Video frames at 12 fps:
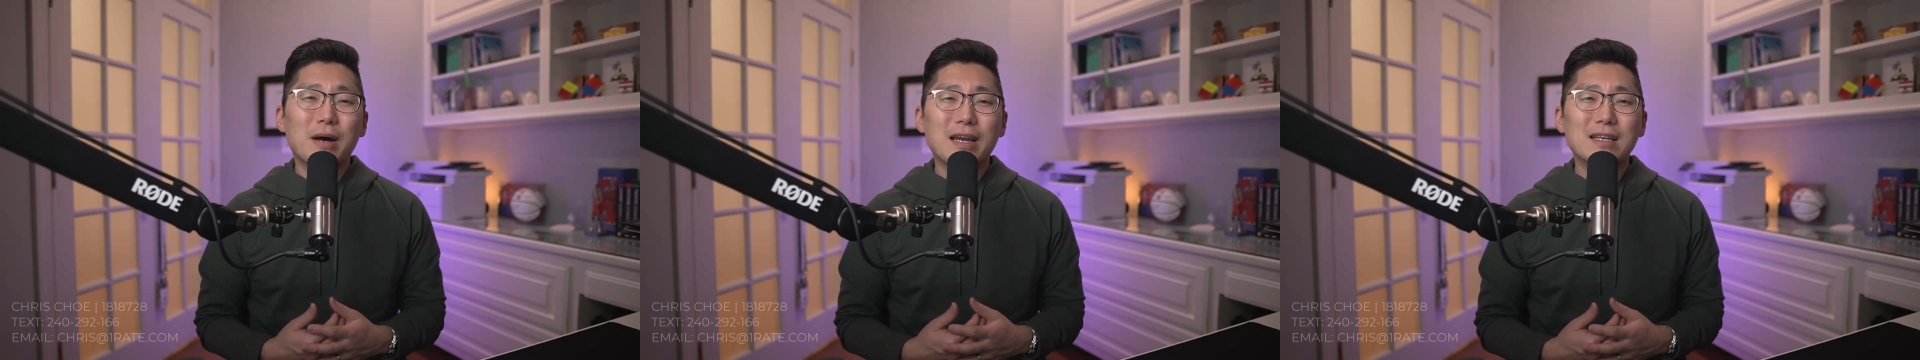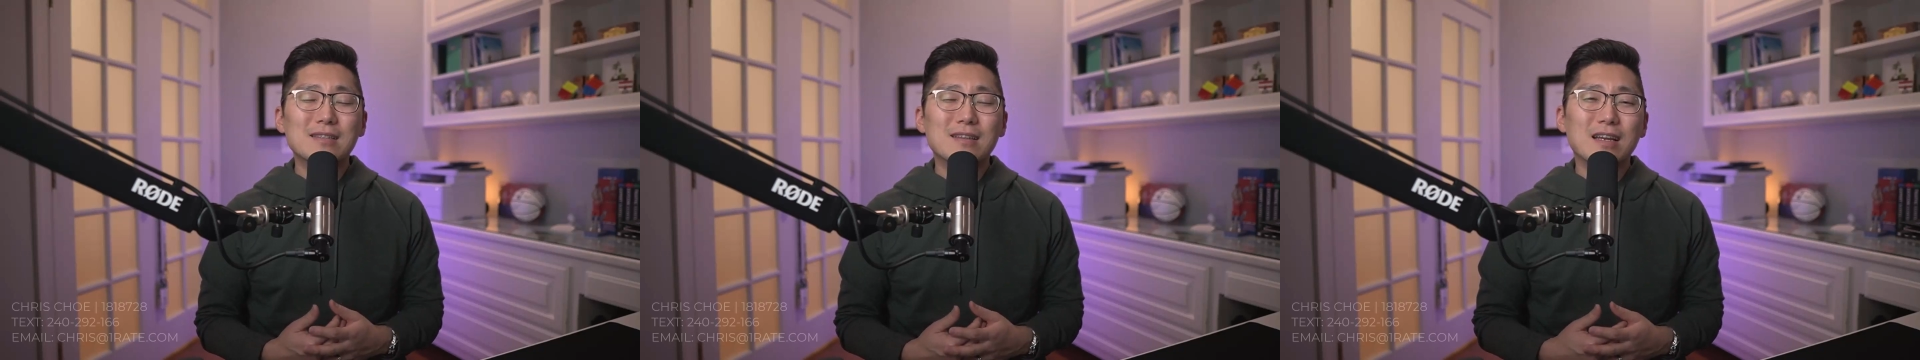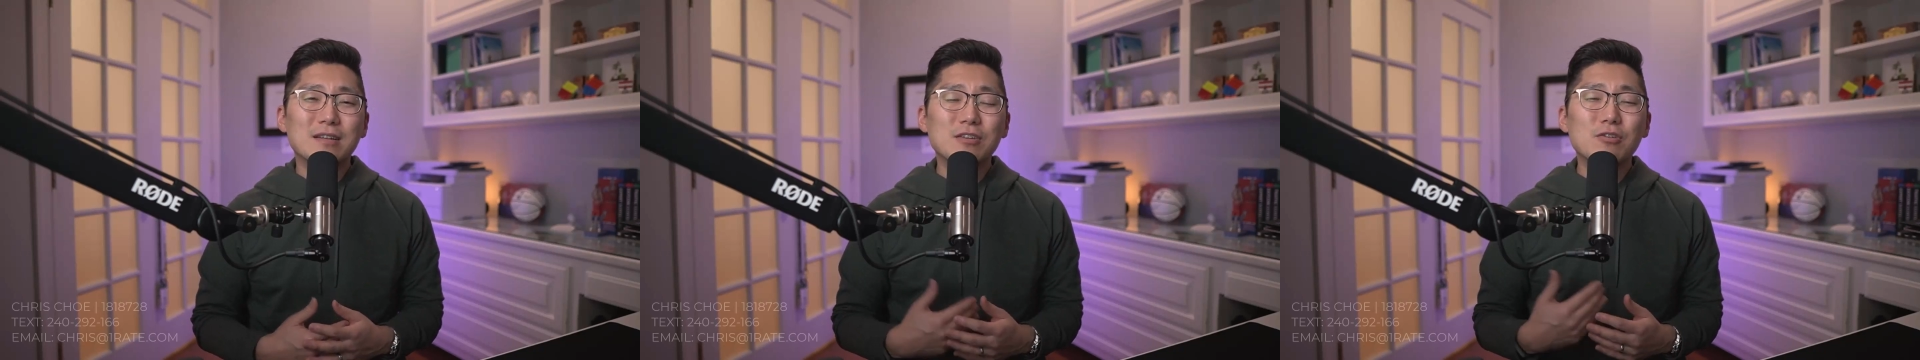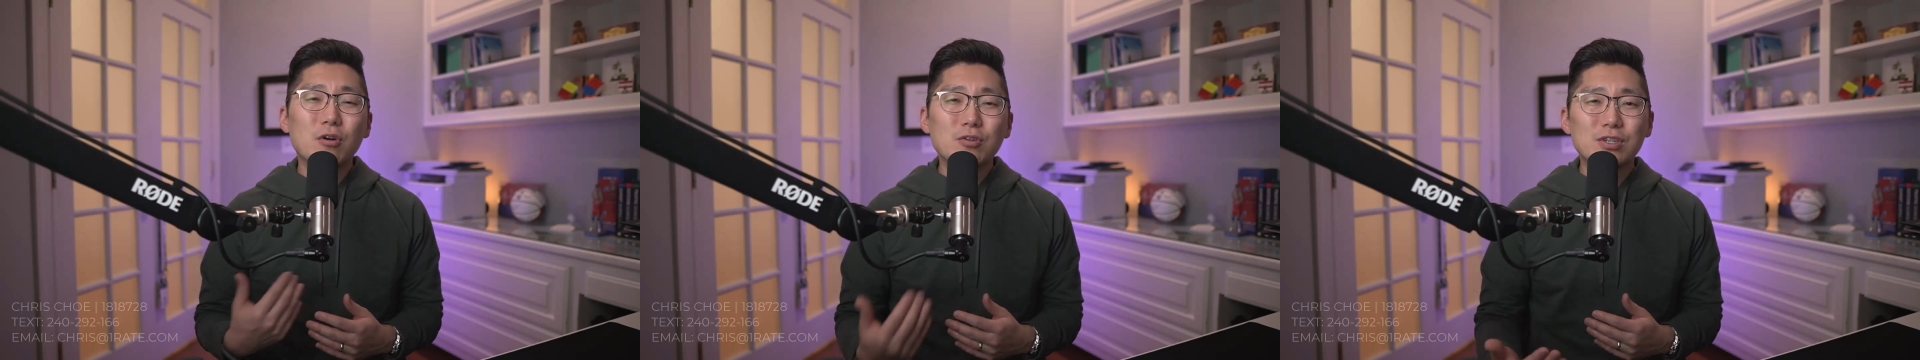buying side
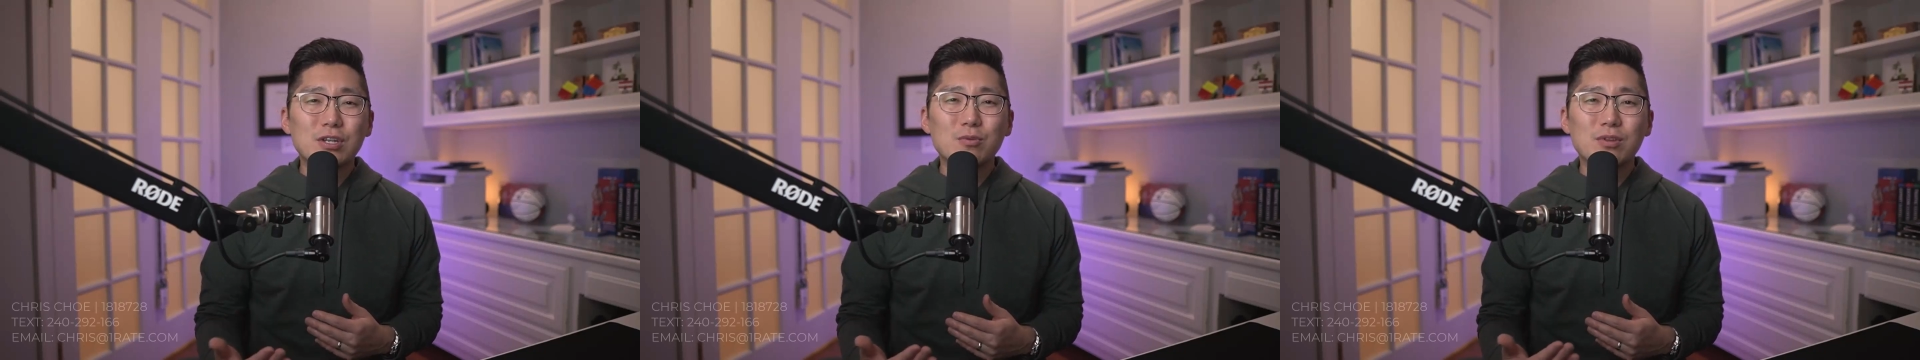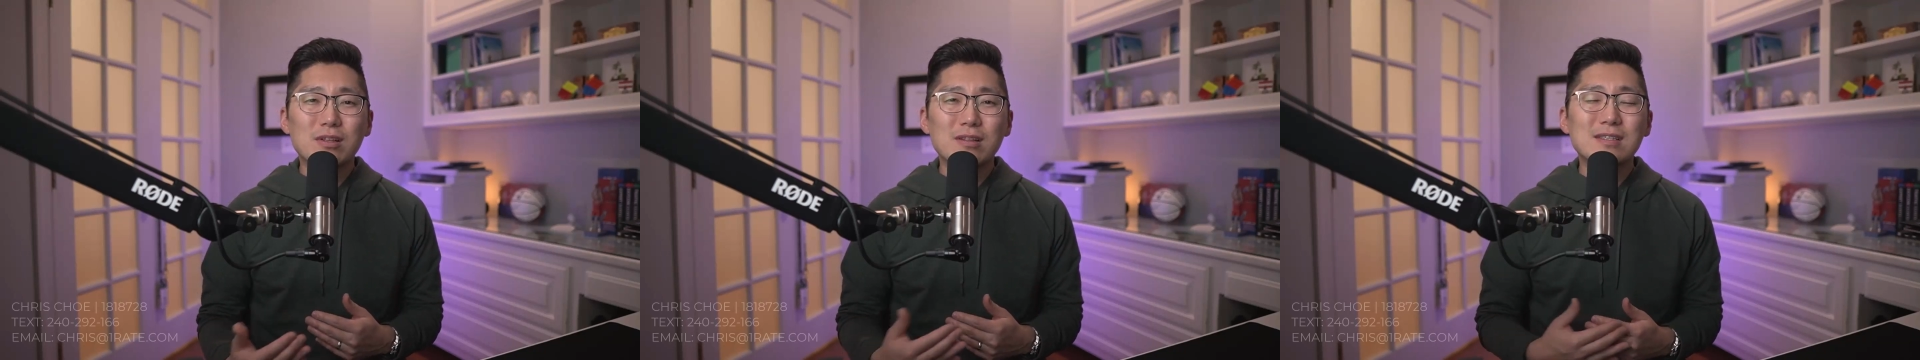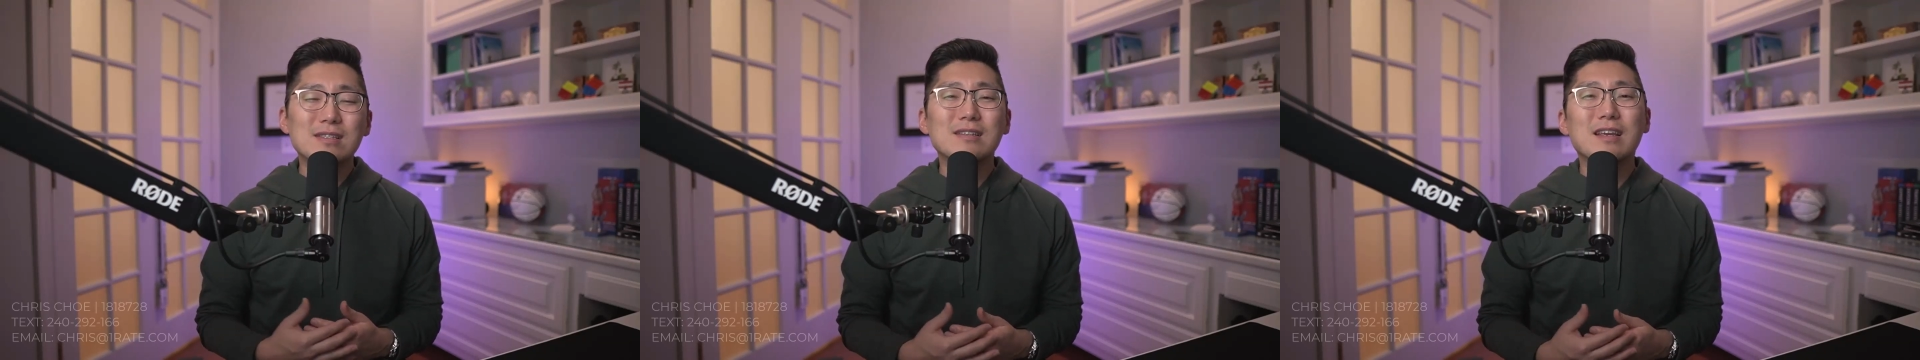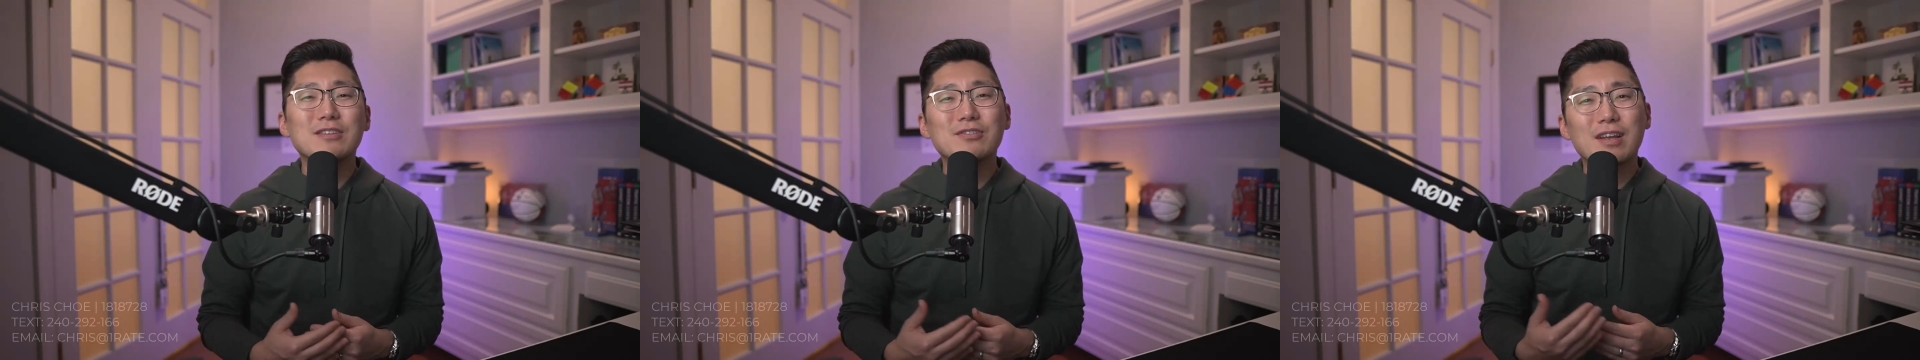negotiating with the
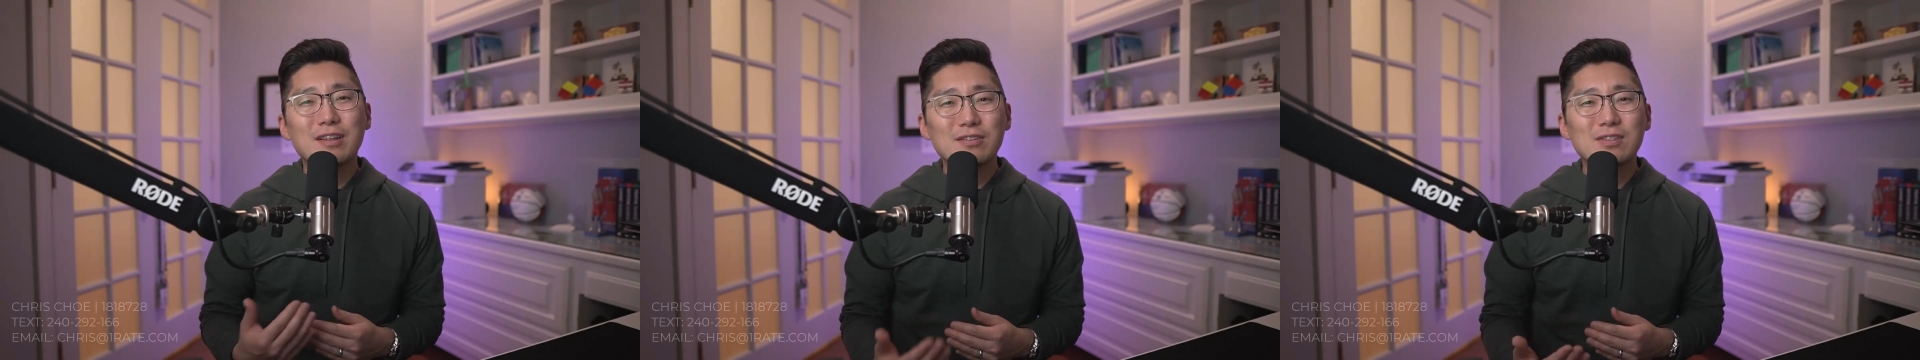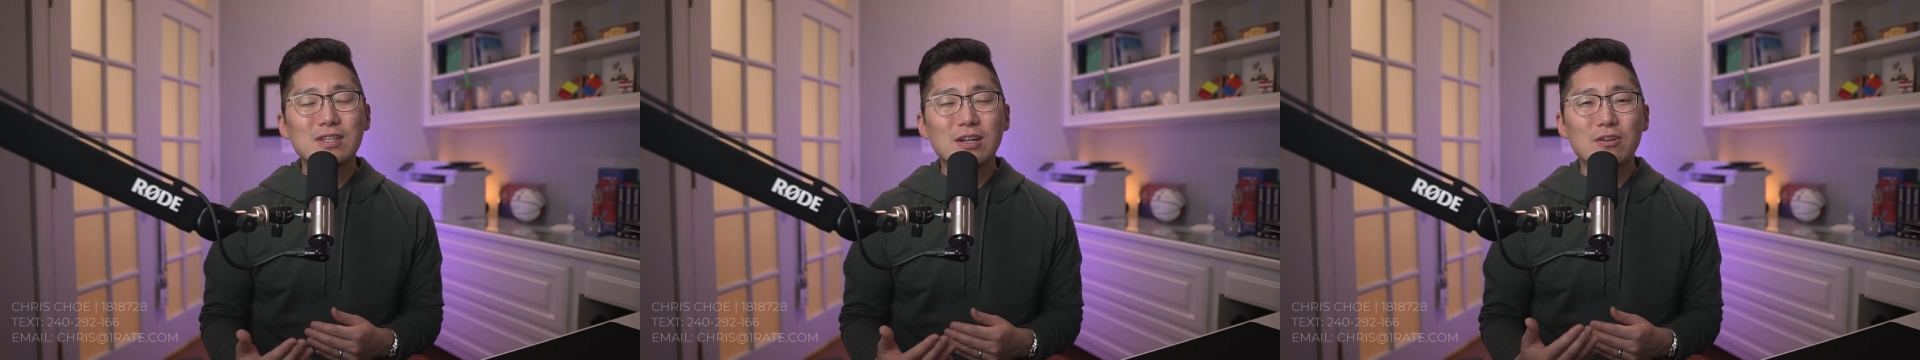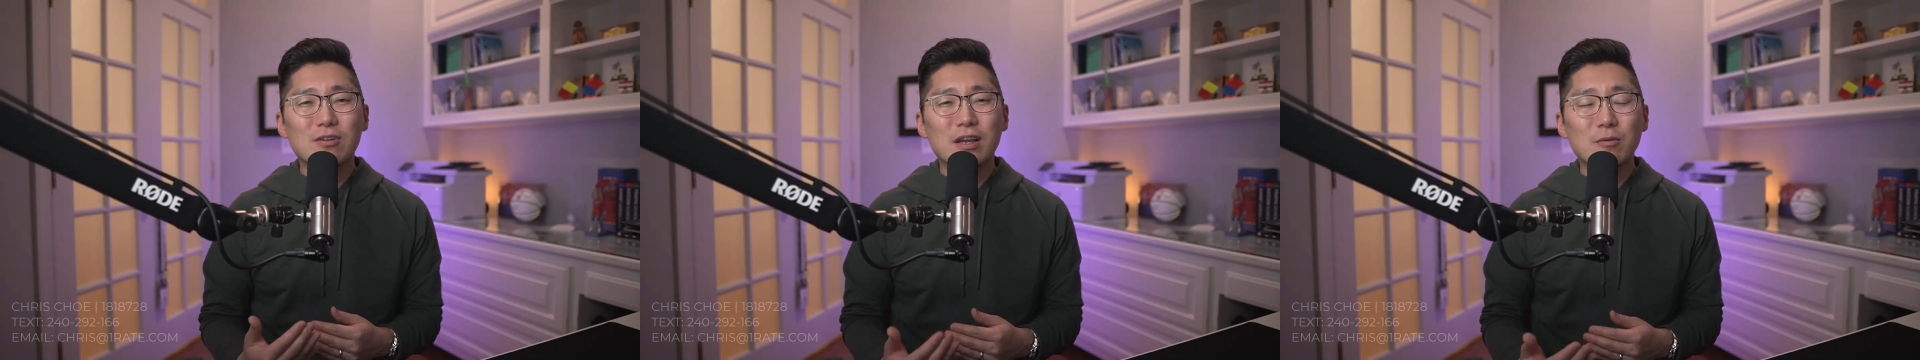listing agent and the seller.